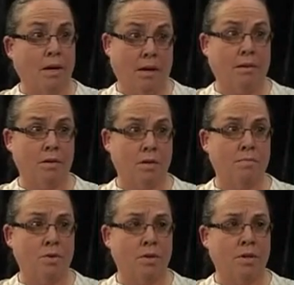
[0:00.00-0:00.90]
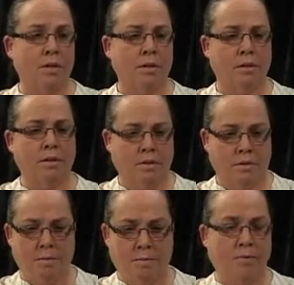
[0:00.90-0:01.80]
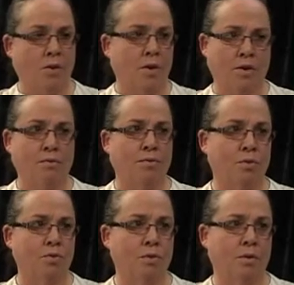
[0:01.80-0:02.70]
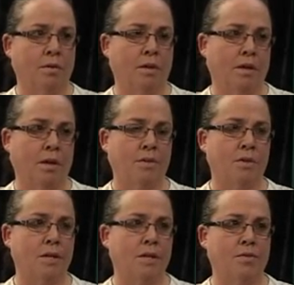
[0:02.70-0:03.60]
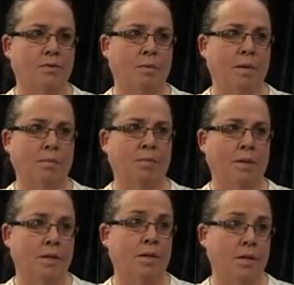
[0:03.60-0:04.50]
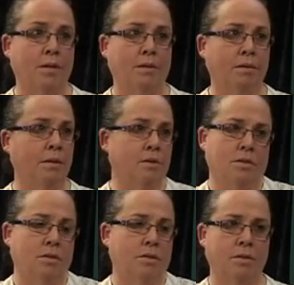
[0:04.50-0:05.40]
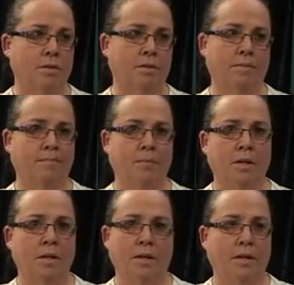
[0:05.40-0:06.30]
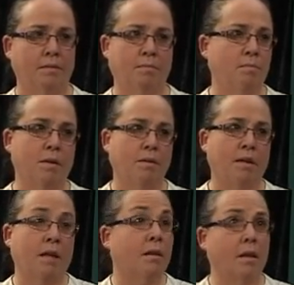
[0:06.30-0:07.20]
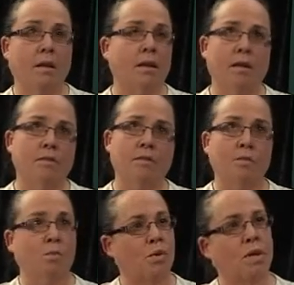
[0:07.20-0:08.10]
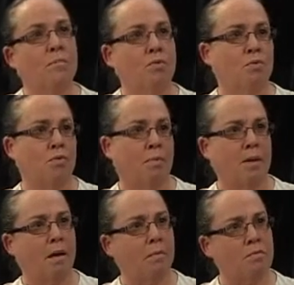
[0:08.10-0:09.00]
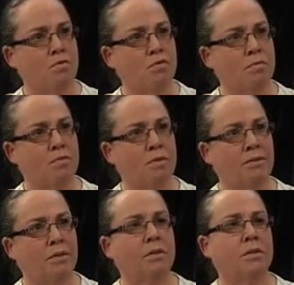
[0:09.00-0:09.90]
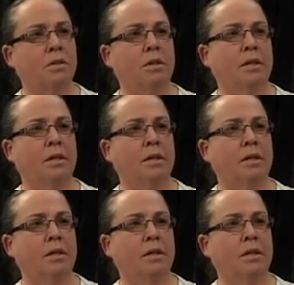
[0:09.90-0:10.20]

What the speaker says: out in the community, the providing of food and other needs for people in need. It's just... And the working poor are becoming more and more evident.